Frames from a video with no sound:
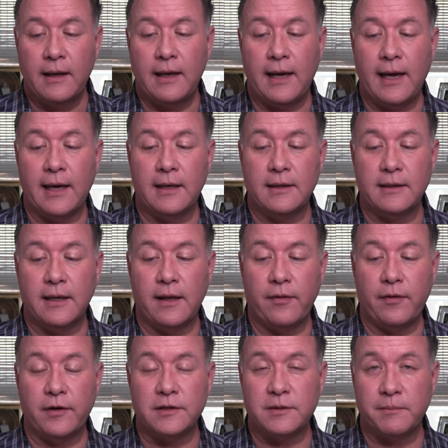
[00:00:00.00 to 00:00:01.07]
And uh,
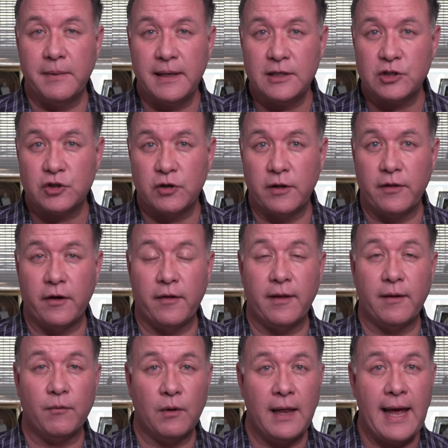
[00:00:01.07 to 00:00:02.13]
there's a ministry there that
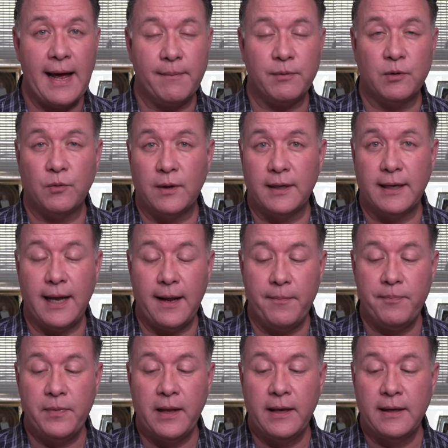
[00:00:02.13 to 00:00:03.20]
will happen one day.
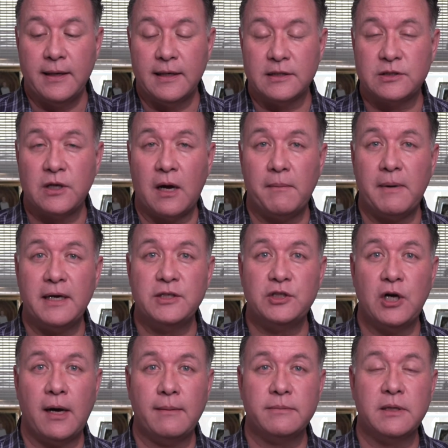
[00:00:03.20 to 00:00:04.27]
It's not my
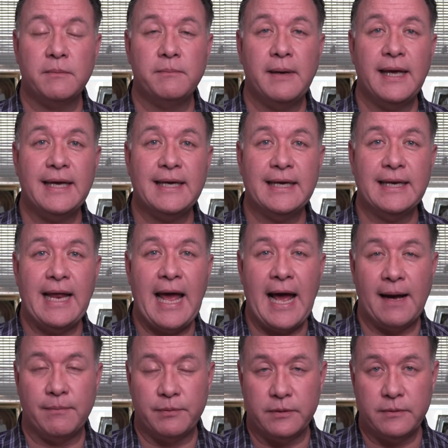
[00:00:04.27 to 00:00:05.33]
job to make it
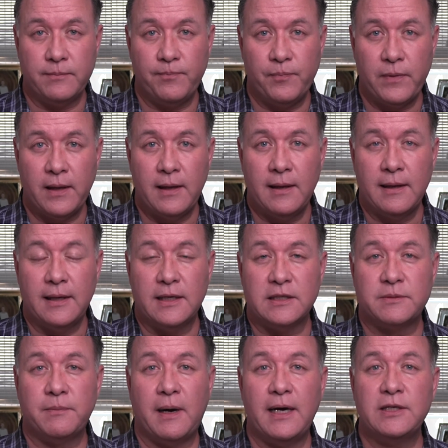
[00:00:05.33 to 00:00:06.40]
happen. It's
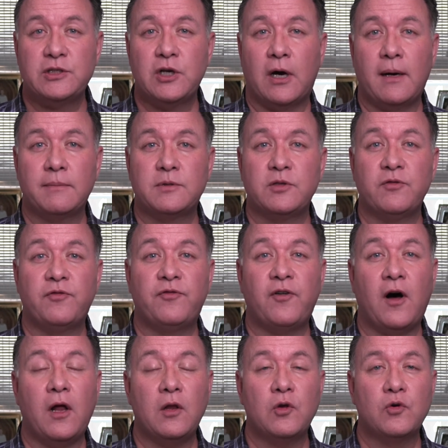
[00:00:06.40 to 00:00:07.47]
my job to
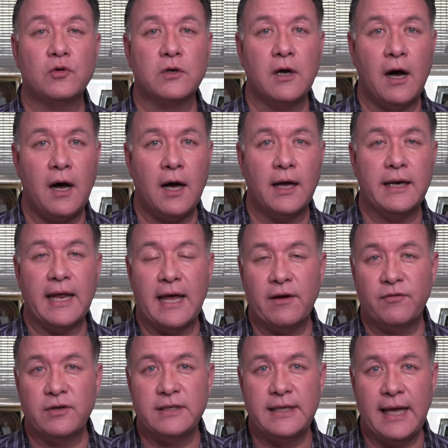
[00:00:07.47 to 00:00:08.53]
follow God
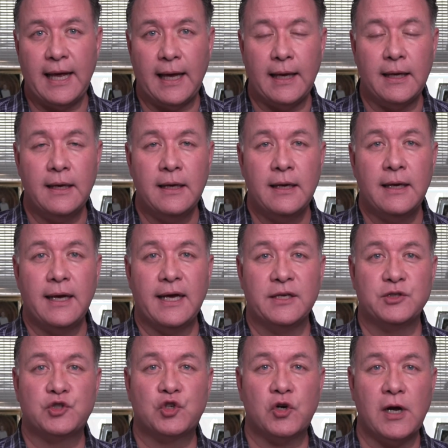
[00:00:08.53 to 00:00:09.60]
every day and
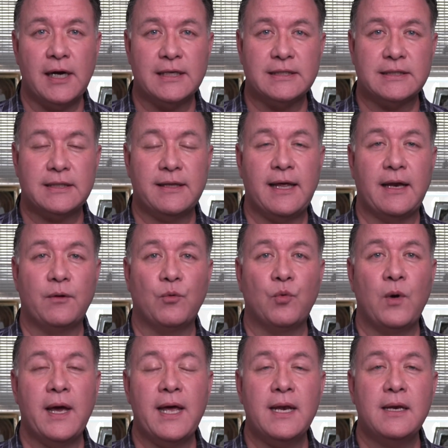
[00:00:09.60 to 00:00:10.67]
trust that
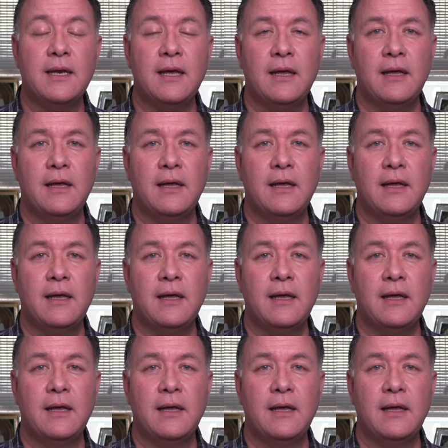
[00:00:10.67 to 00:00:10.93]
when